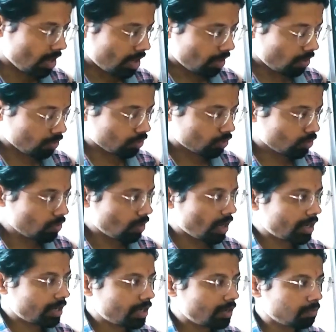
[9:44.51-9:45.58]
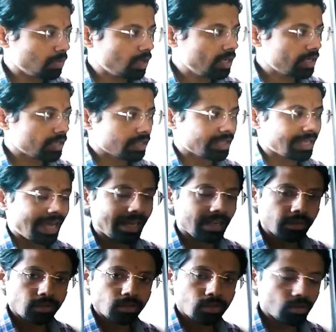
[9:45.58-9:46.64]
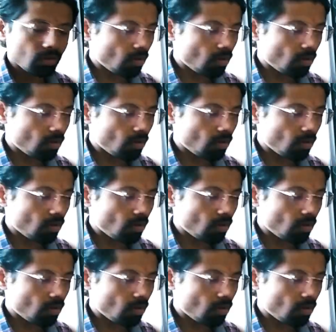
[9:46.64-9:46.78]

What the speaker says: Around 200 million gallons